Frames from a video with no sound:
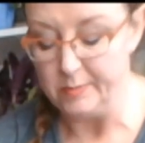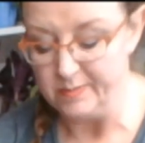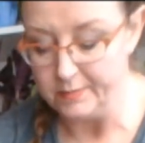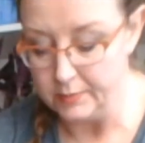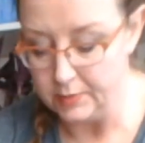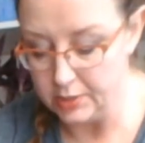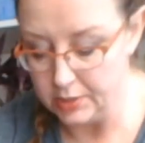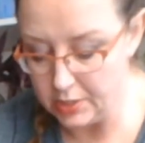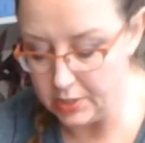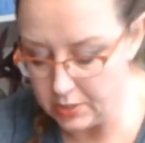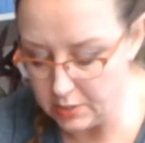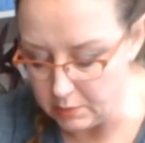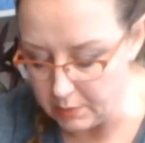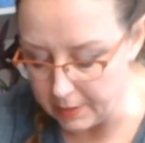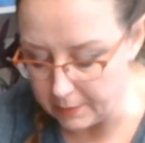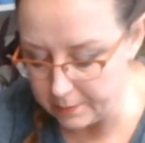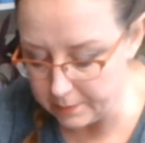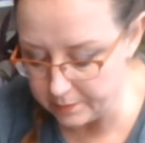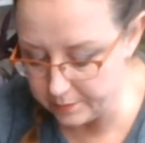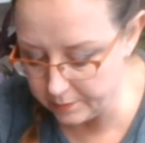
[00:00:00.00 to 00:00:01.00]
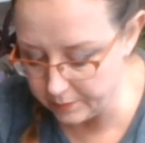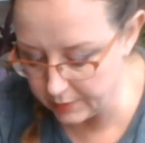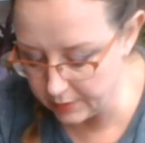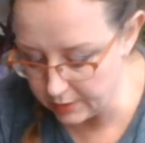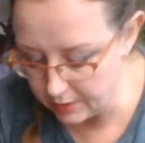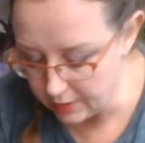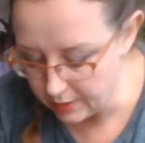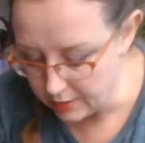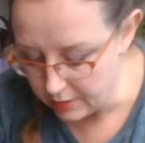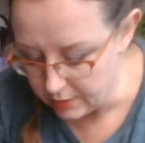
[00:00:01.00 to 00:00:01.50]
Excuse me.
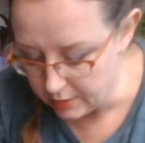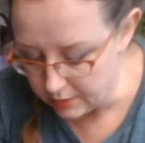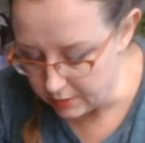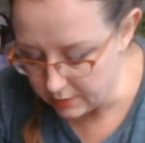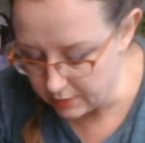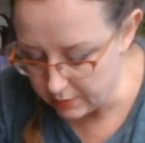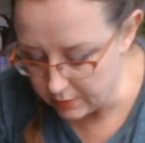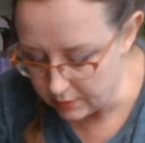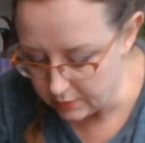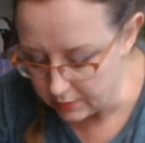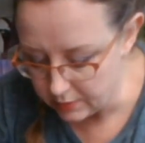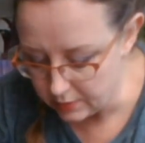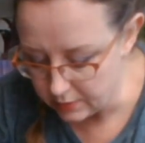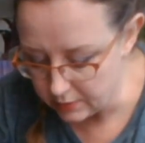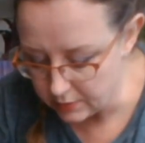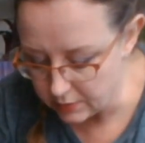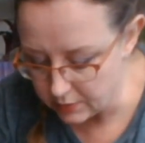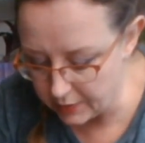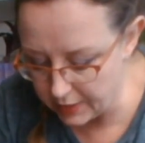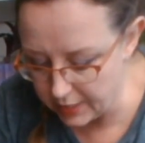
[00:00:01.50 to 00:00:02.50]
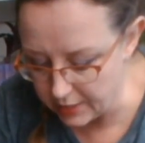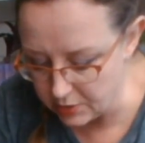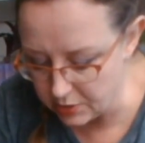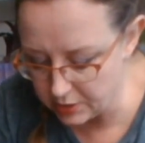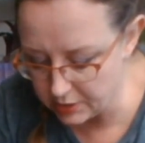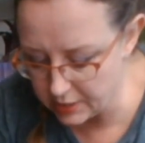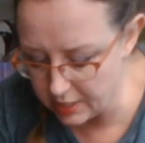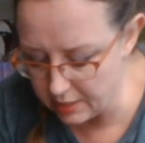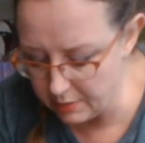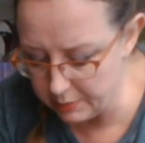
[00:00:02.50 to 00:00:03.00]
So again,
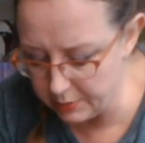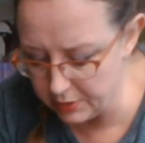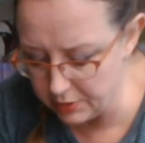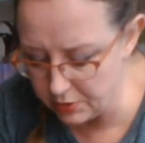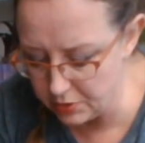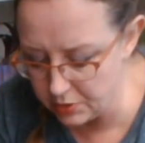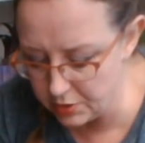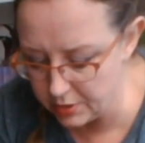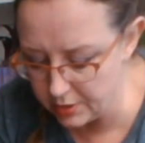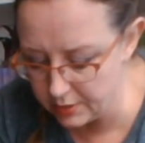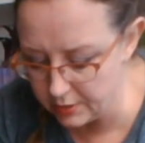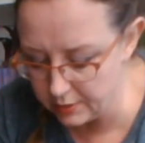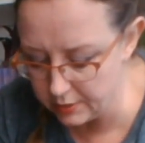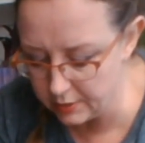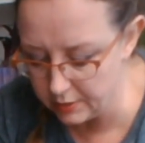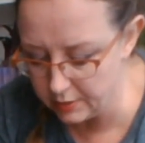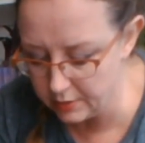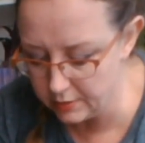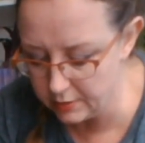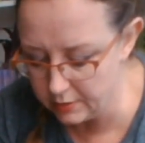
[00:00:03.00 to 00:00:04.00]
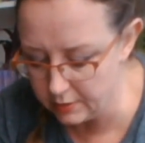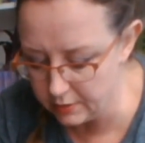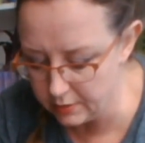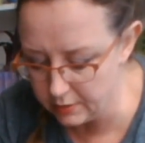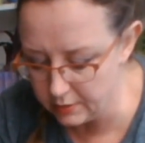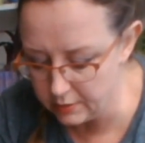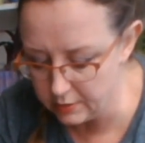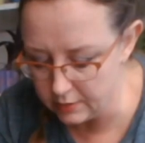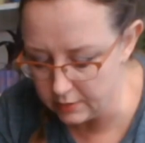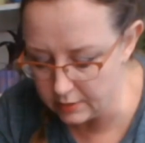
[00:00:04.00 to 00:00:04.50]
just kind of push.
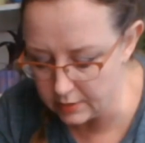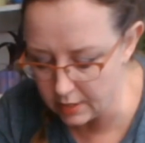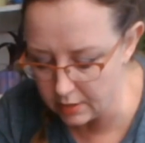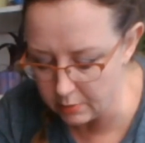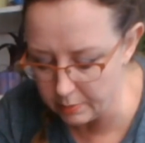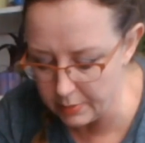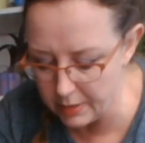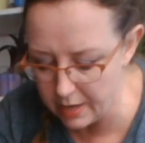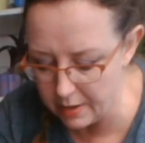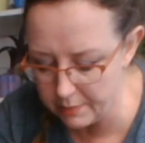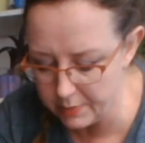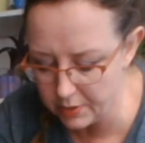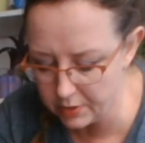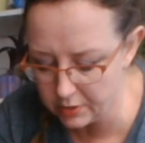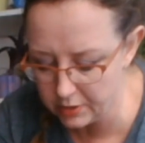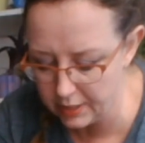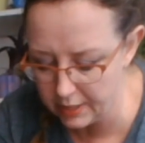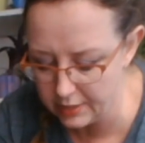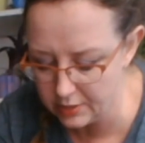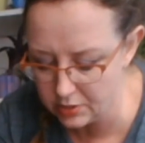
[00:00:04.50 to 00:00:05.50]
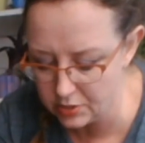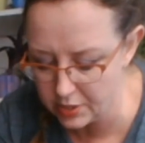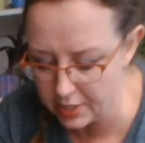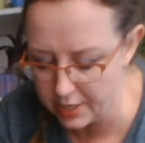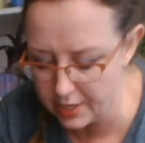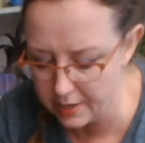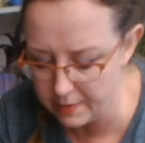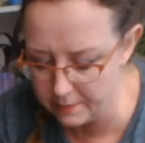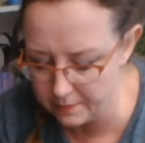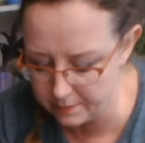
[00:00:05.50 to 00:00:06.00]
That'll pop your clay straight
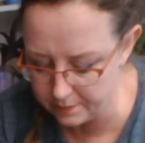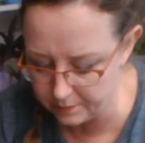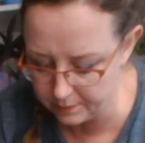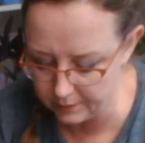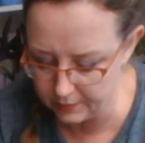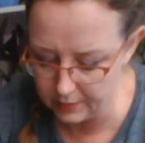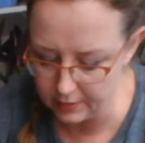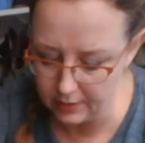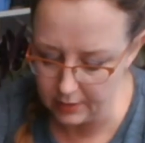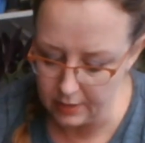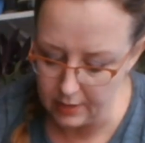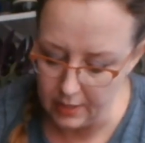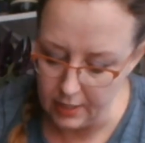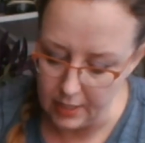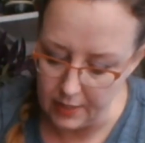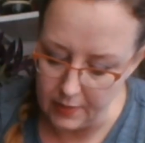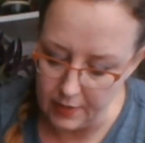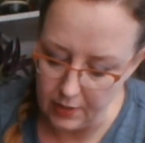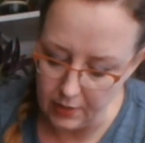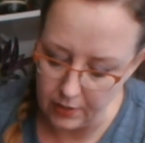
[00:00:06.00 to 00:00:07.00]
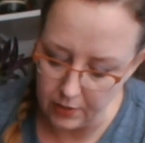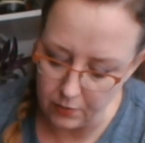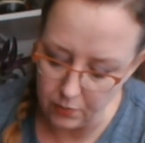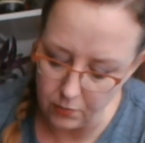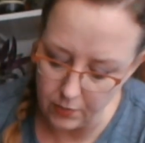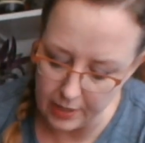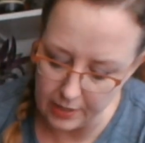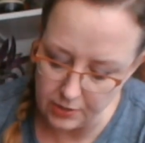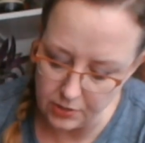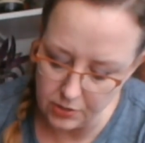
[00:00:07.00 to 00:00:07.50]
up. Then you can
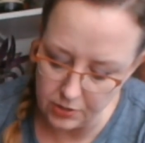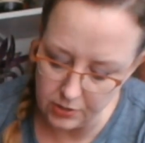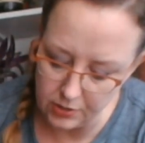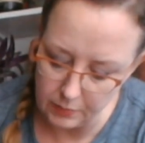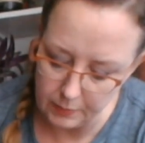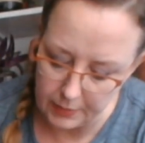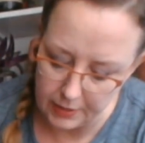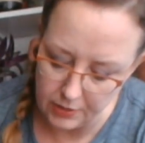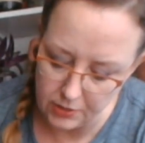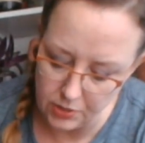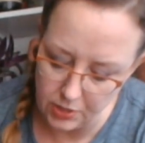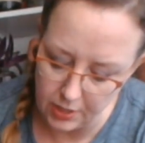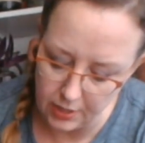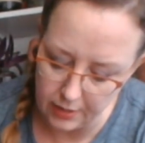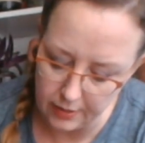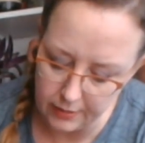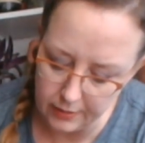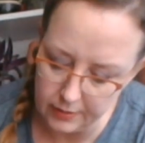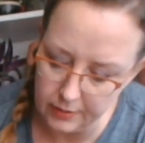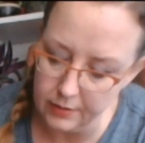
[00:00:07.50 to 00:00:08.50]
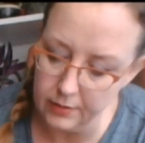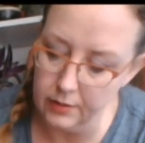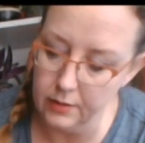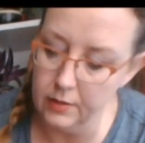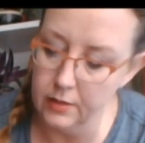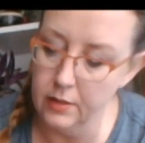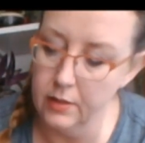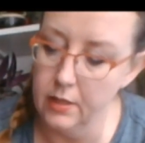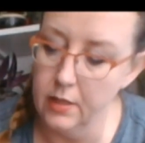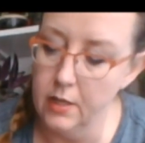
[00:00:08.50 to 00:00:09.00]
rest your sponge here.
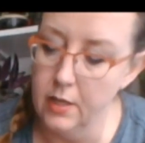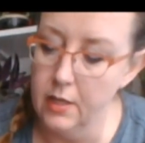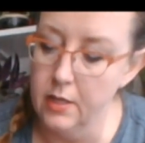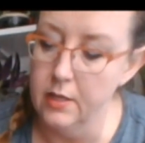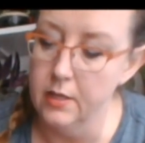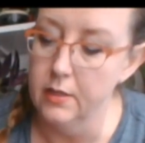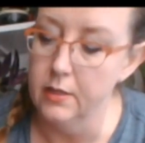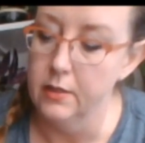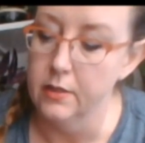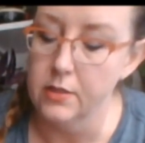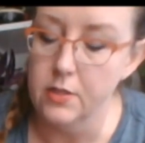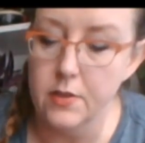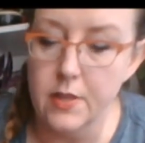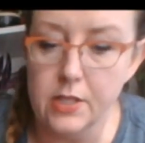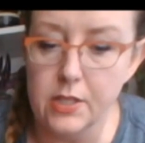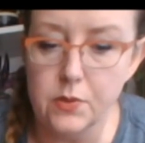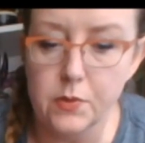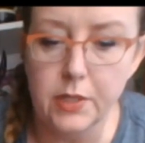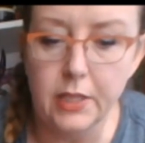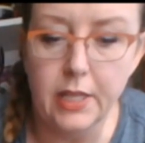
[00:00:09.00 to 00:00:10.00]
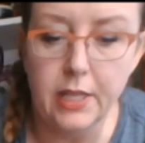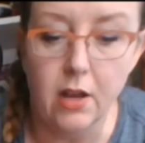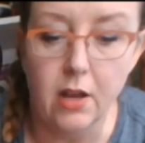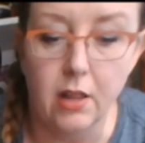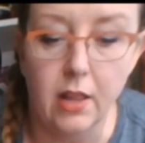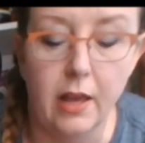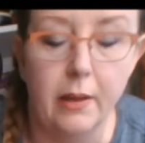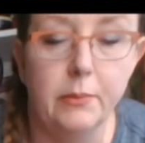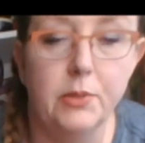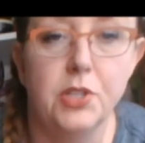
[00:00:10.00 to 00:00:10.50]
So that's really all
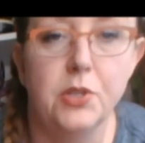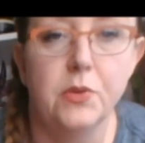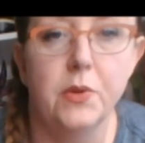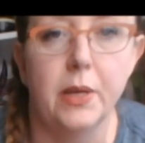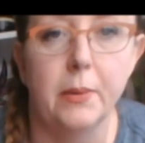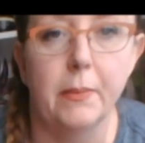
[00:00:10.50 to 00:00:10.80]
I'm doing.